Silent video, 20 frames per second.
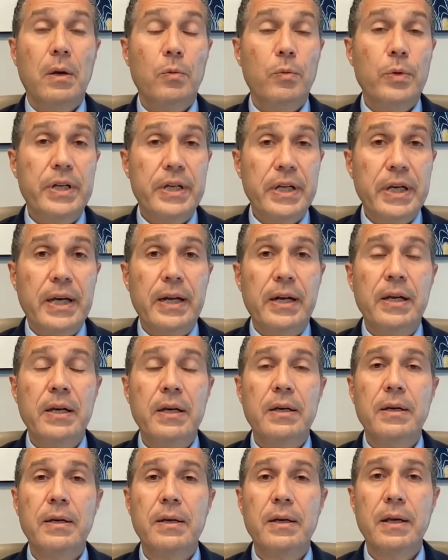And we did.
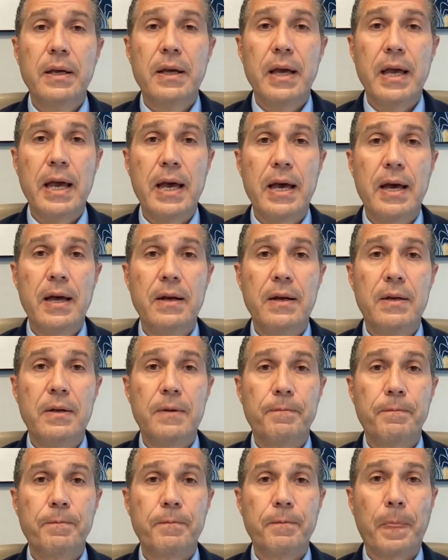
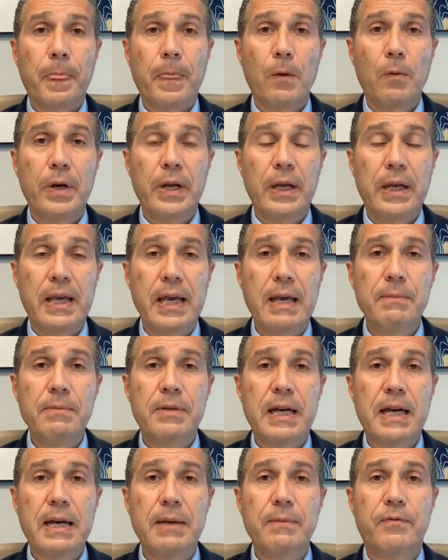And when it
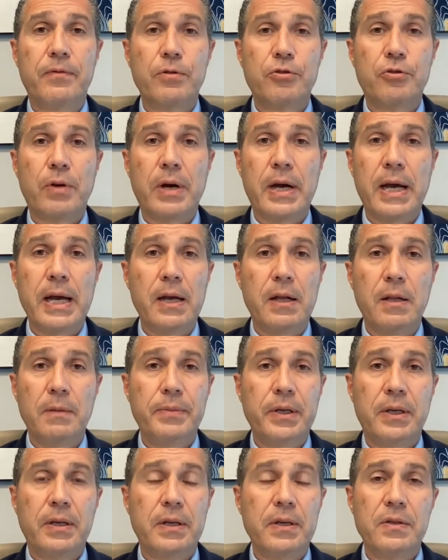came time for trial,
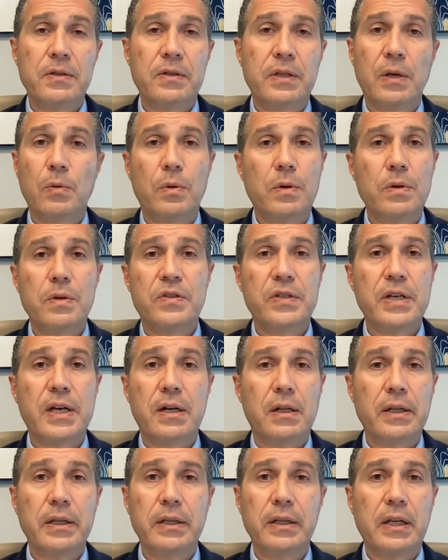because they weren't
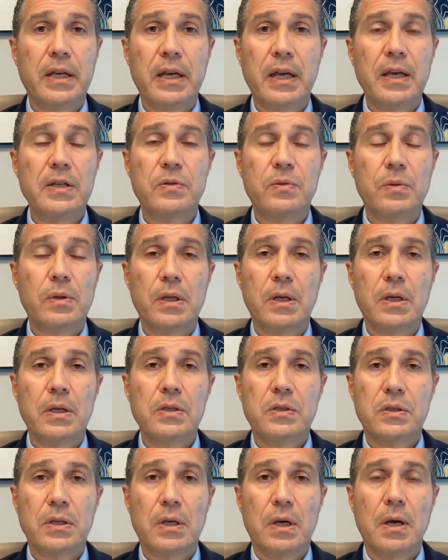settling the case with
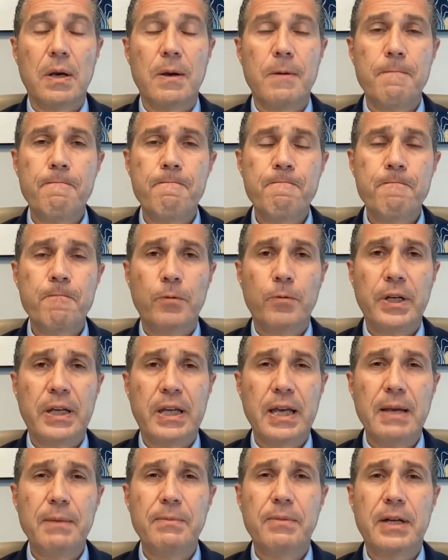us, um, when
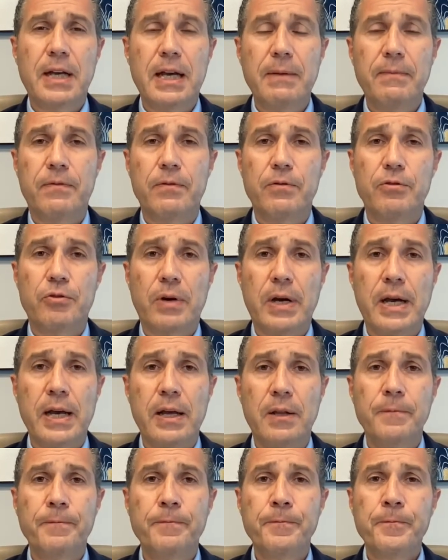it came time for
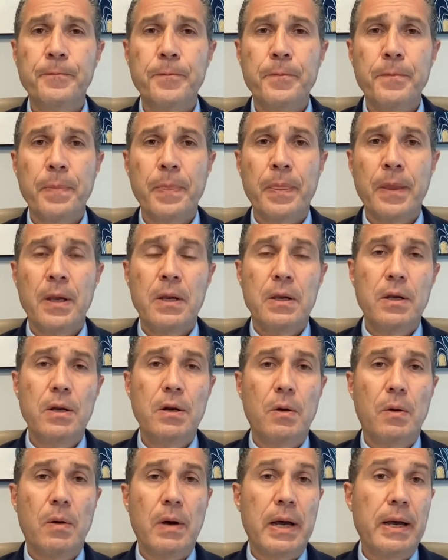trial, you
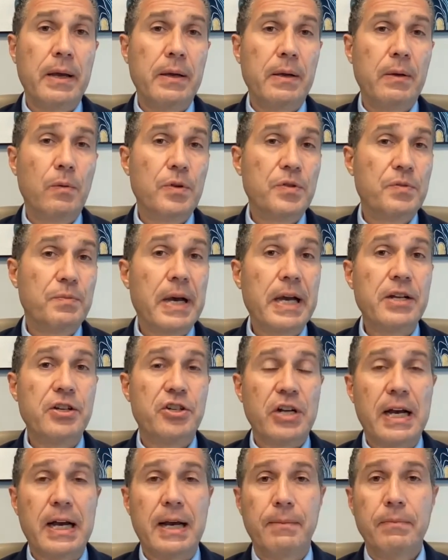know, I, it was my
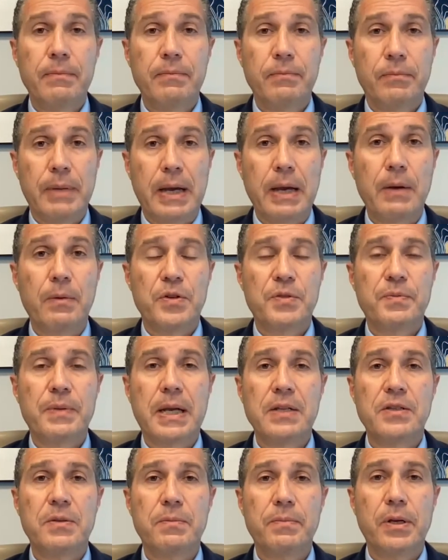job, my
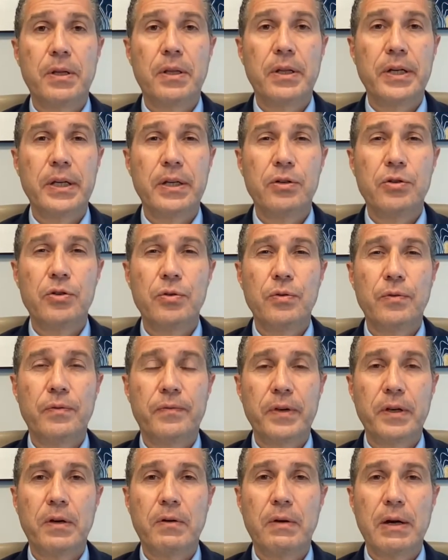responsibility to
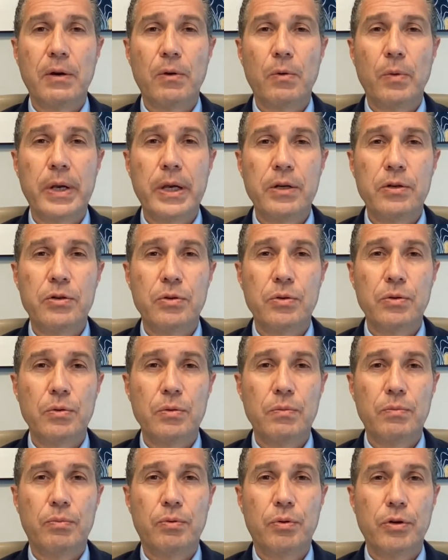figure out a way
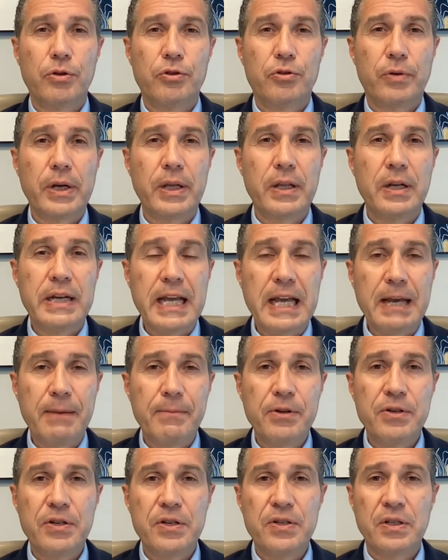to portray the
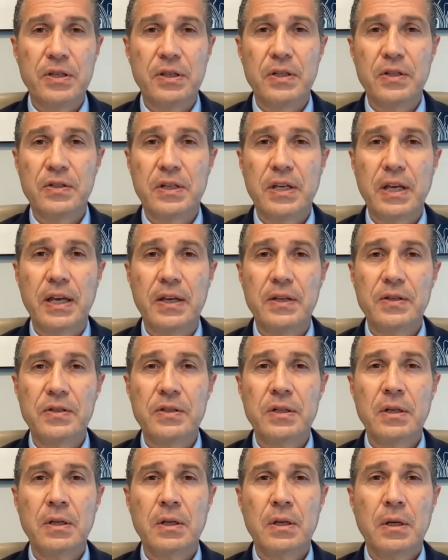damages in this case,